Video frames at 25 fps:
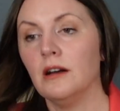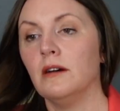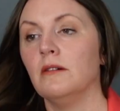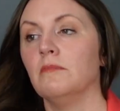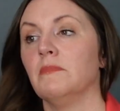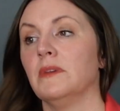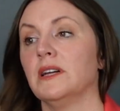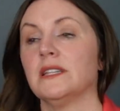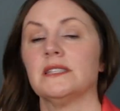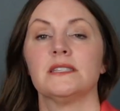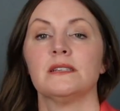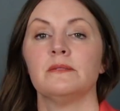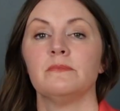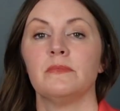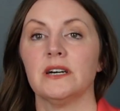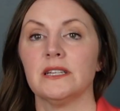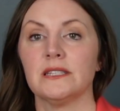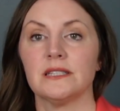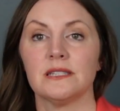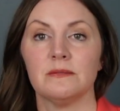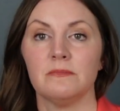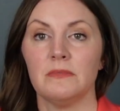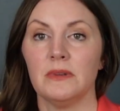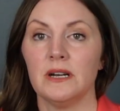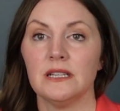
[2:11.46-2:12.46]
months and
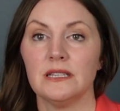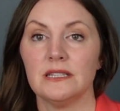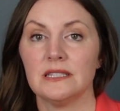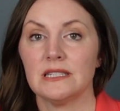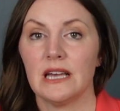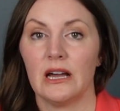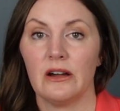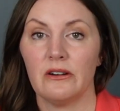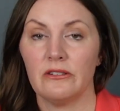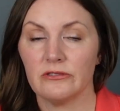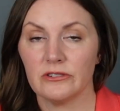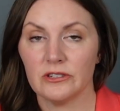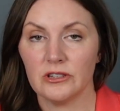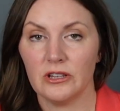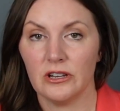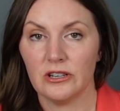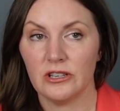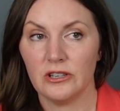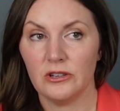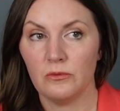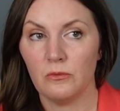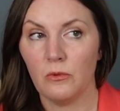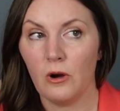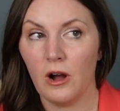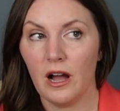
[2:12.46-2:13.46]
months and months, however long
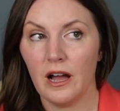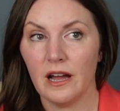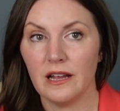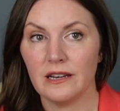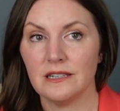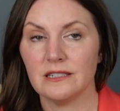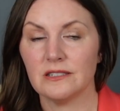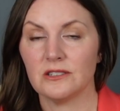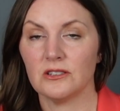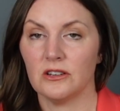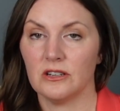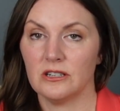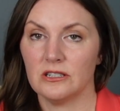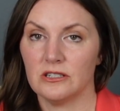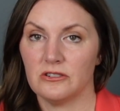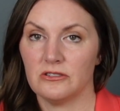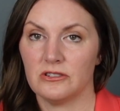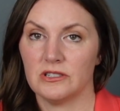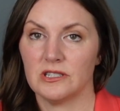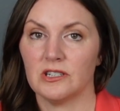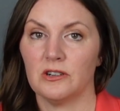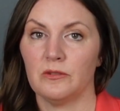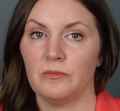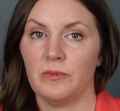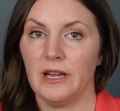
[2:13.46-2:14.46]
you want, as long as you're
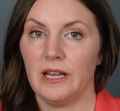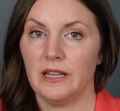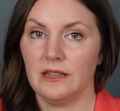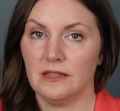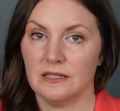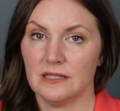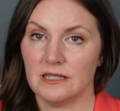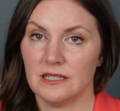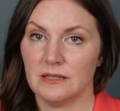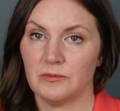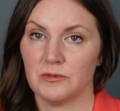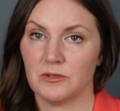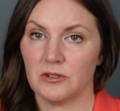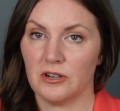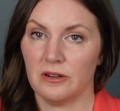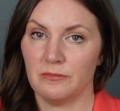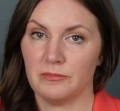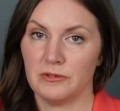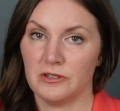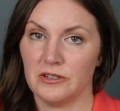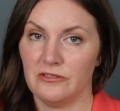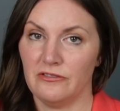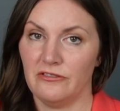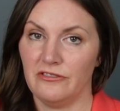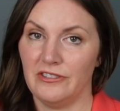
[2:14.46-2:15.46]
still paying the
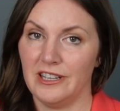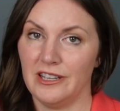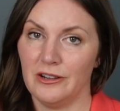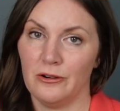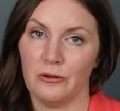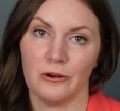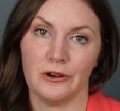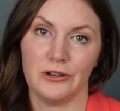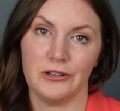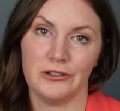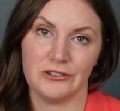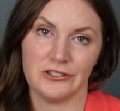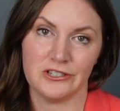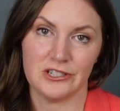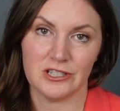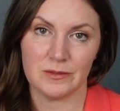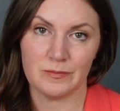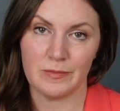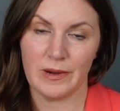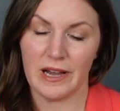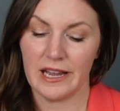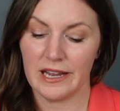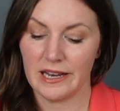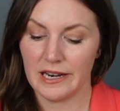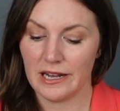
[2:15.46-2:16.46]
subscription fee, or you can just
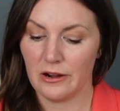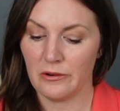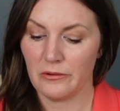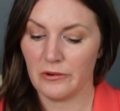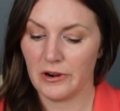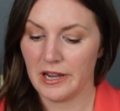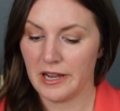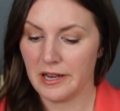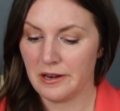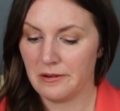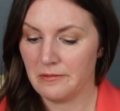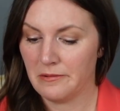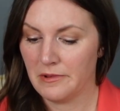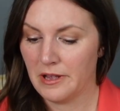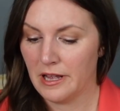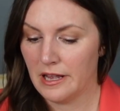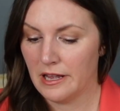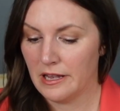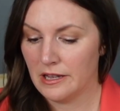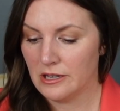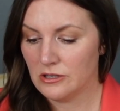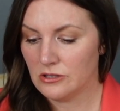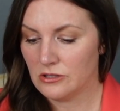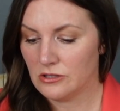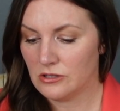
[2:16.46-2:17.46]
buy it outright.
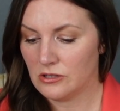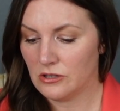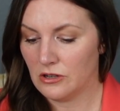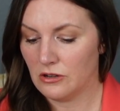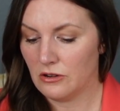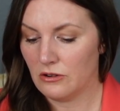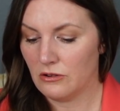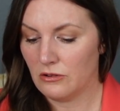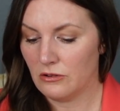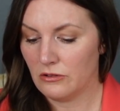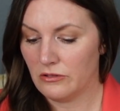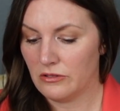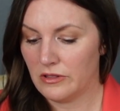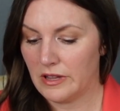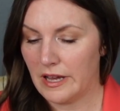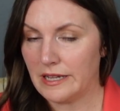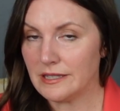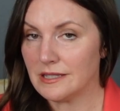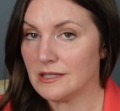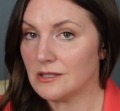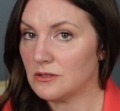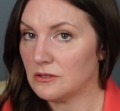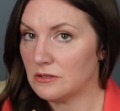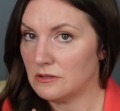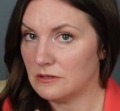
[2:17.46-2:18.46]
So
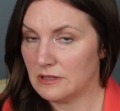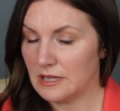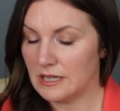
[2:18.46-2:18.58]
that's